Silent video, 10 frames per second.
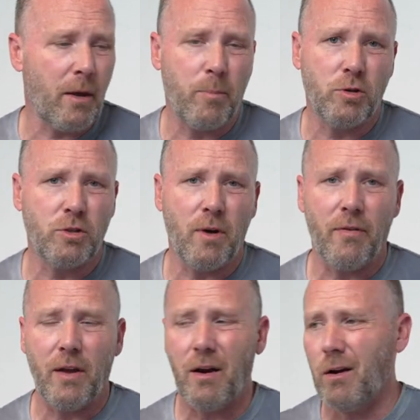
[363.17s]
They put you
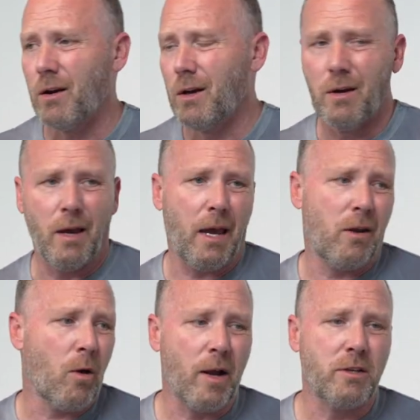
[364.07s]
out there and
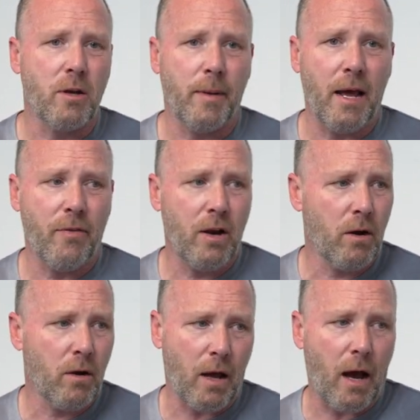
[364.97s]
nobody's coming out there.